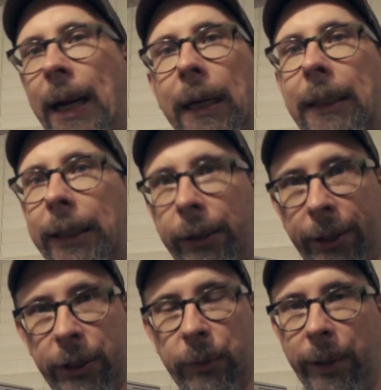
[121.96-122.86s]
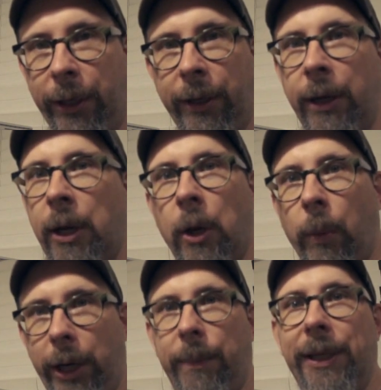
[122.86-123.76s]
it on clearance when they're
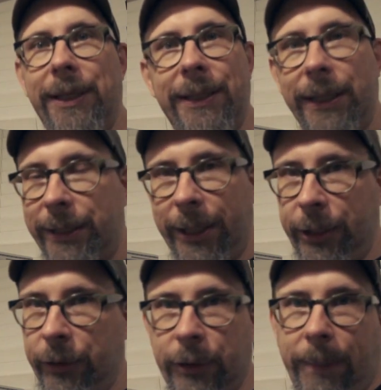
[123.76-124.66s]
when it had been discontinued.